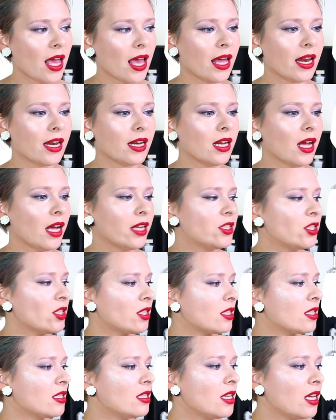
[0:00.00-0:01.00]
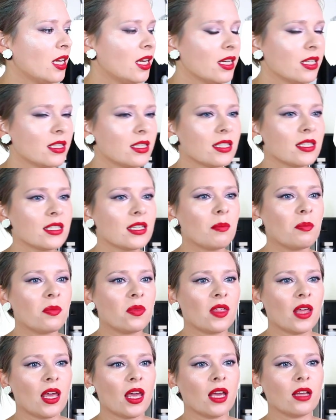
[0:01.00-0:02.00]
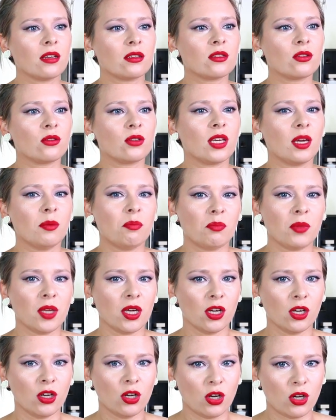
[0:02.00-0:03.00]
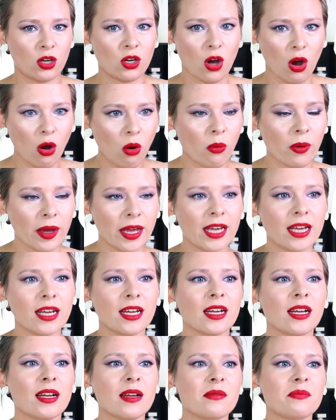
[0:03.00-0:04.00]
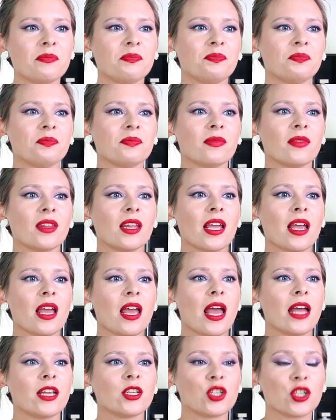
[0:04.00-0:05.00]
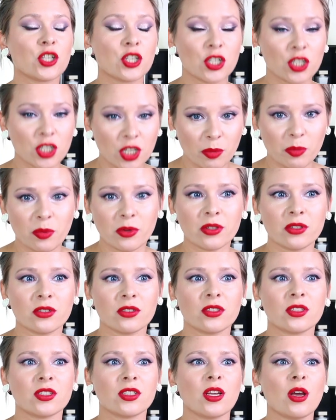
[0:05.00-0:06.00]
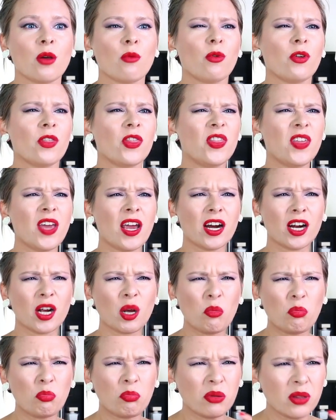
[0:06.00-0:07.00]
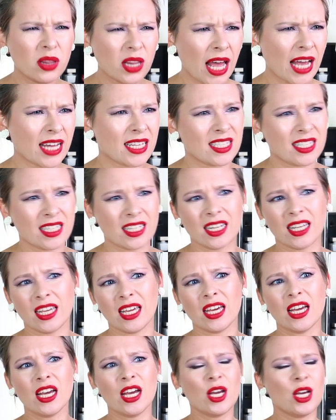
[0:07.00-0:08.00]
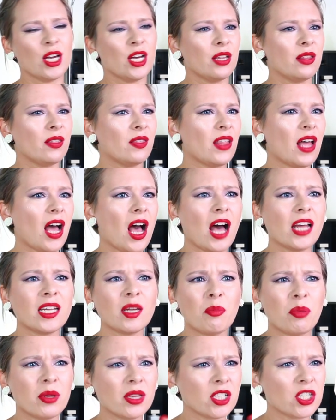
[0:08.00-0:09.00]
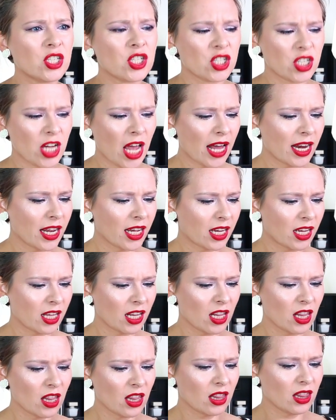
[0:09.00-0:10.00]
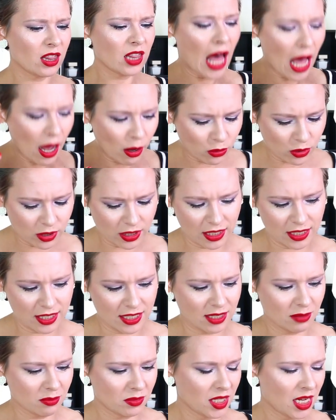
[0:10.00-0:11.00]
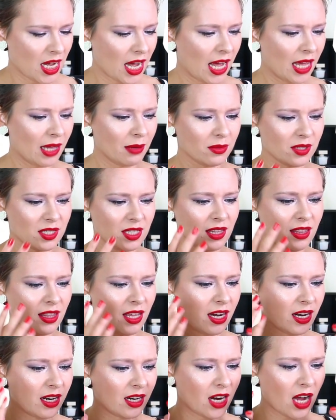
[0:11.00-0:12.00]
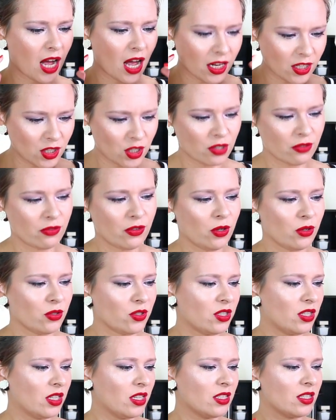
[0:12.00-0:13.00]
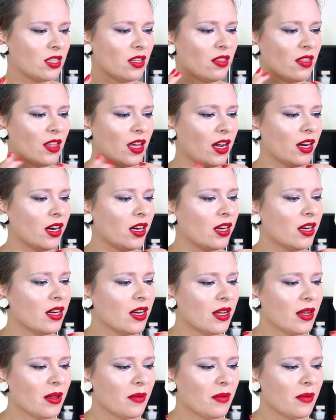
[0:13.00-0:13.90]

And I just needed something to keep me going. And shippers, with their complexity, unapologetic loudness sometimes, and their controversies, and their